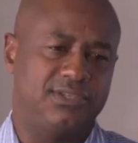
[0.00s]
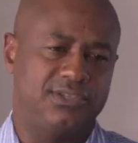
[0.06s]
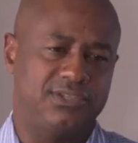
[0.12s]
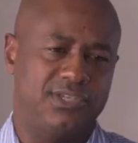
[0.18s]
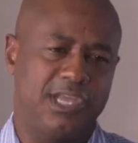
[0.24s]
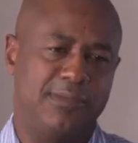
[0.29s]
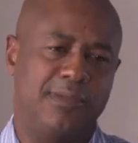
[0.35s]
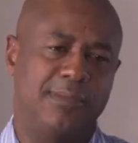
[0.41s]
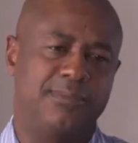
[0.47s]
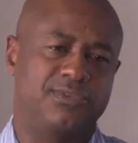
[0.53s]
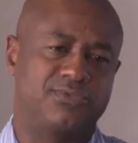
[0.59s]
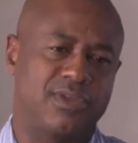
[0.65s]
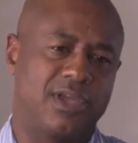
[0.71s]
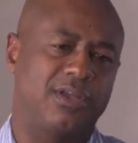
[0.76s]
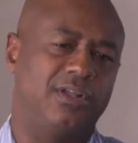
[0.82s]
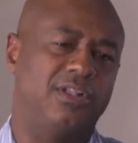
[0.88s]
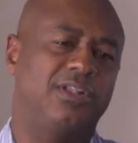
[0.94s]
just seeing mom
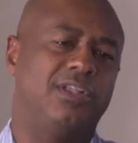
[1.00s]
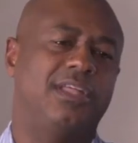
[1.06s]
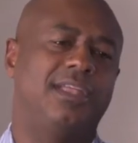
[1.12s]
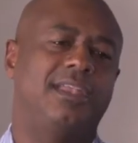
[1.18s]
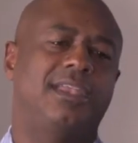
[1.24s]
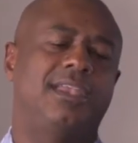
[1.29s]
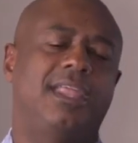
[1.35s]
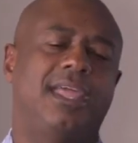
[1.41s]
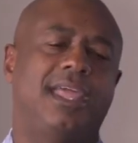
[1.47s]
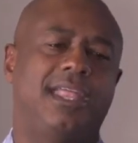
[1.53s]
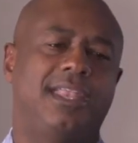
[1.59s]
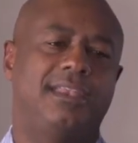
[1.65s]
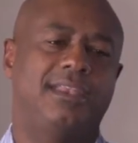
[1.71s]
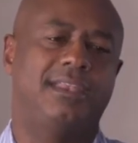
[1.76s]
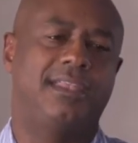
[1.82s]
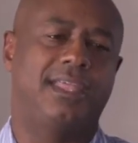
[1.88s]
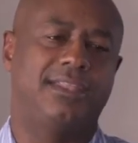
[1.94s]
struggle
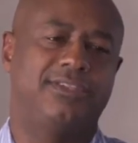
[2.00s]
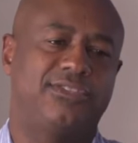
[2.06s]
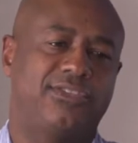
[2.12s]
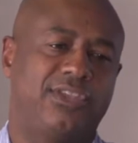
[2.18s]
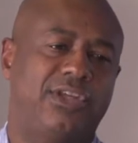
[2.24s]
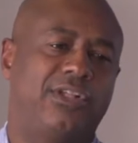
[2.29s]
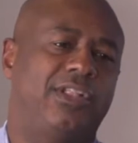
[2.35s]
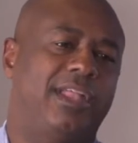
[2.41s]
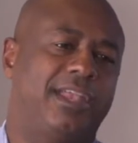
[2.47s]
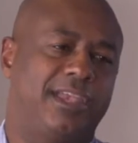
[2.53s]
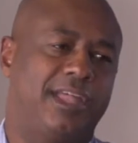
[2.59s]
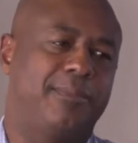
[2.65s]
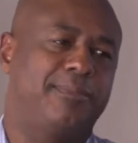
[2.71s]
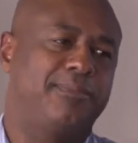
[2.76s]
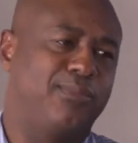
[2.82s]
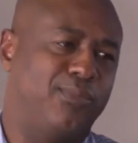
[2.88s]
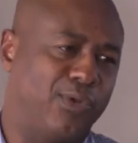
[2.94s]
and still
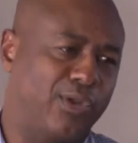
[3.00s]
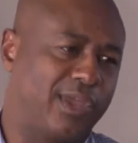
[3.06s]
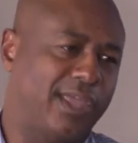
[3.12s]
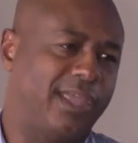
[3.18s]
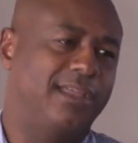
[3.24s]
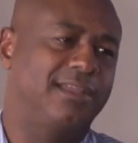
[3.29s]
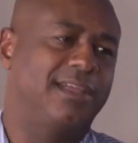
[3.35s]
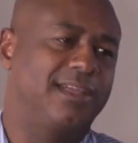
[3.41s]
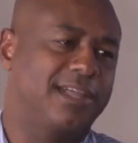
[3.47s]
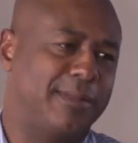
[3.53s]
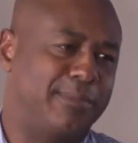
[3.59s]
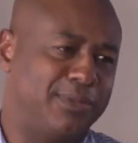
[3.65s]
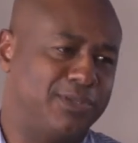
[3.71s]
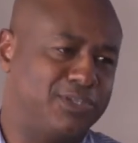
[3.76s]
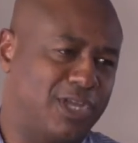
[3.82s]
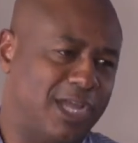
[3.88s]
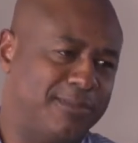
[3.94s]
end up working a
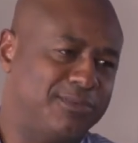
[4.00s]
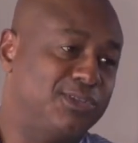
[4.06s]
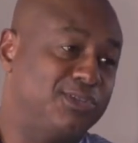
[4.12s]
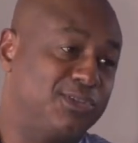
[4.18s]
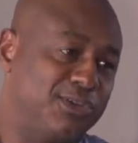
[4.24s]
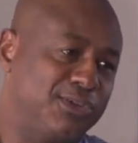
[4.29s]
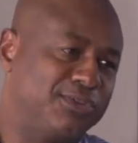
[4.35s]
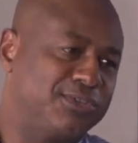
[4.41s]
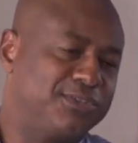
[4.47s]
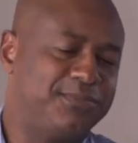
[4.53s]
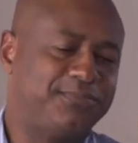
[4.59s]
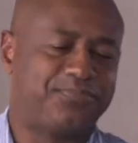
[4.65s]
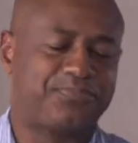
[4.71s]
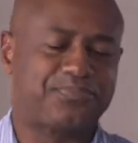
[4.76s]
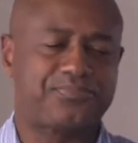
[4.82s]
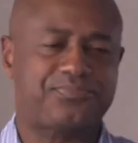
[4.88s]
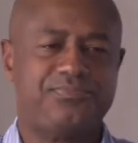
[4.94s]
couple of jobs. She's a
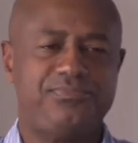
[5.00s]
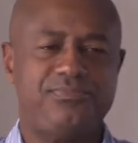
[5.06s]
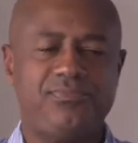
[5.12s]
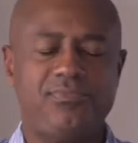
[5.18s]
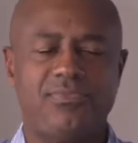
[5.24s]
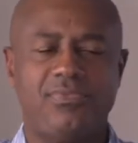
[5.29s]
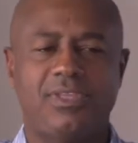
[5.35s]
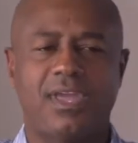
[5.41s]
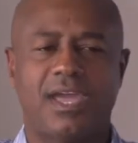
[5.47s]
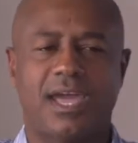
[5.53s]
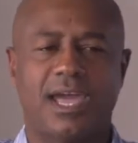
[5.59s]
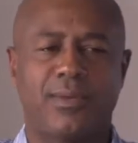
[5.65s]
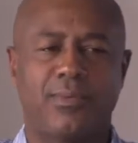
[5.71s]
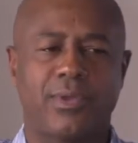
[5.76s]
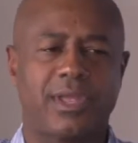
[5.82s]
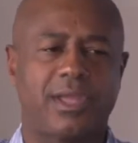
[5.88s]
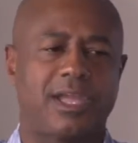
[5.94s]
nurse,
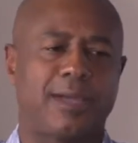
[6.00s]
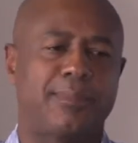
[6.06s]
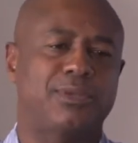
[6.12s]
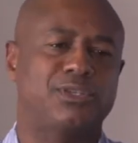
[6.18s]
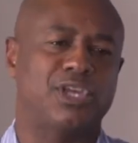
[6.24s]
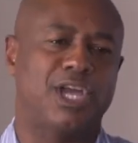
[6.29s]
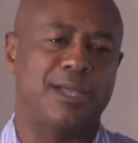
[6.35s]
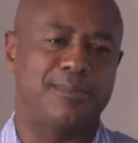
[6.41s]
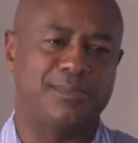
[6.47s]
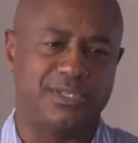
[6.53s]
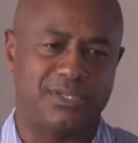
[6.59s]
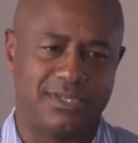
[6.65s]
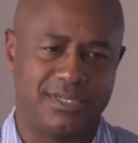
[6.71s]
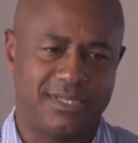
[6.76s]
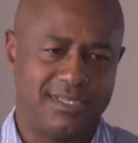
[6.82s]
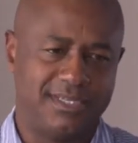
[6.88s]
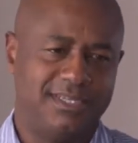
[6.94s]
working a couple of jobs
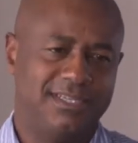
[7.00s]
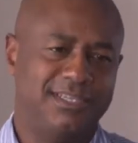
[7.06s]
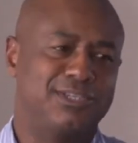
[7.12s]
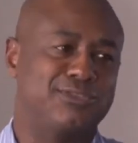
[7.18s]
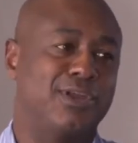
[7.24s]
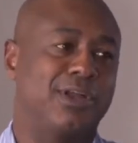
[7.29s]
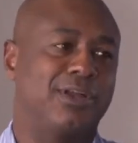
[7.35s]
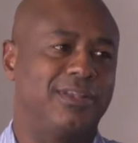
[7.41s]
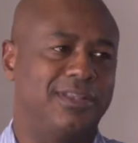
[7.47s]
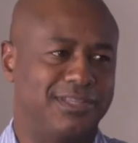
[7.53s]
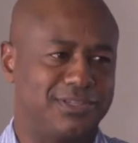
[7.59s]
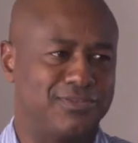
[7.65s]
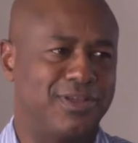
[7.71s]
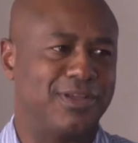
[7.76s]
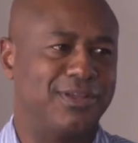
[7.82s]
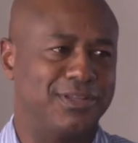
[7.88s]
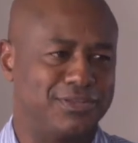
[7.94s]
and struggle,
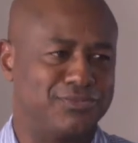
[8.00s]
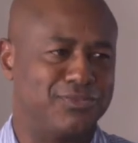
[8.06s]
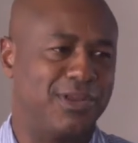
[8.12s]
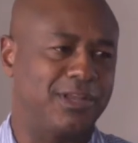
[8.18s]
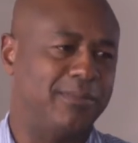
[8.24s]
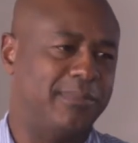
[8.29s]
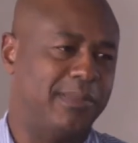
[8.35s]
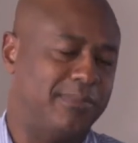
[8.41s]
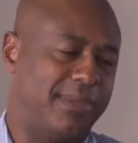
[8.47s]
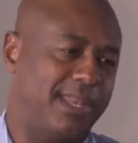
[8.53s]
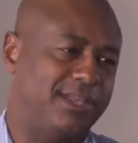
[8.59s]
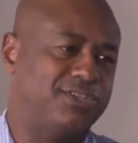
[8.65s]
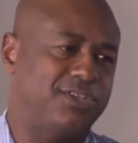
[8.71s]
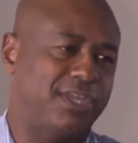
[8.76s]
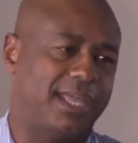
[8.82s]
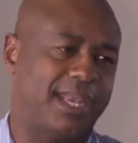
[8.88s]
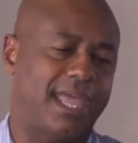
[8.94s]
but
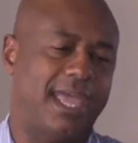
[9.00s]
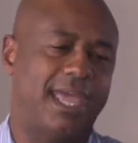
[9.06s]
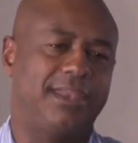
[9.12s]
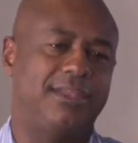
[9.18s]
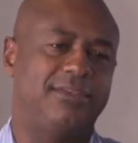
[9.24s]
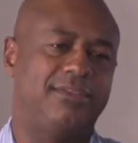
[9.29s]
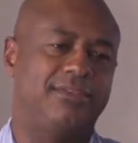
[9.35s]
managed to get ahead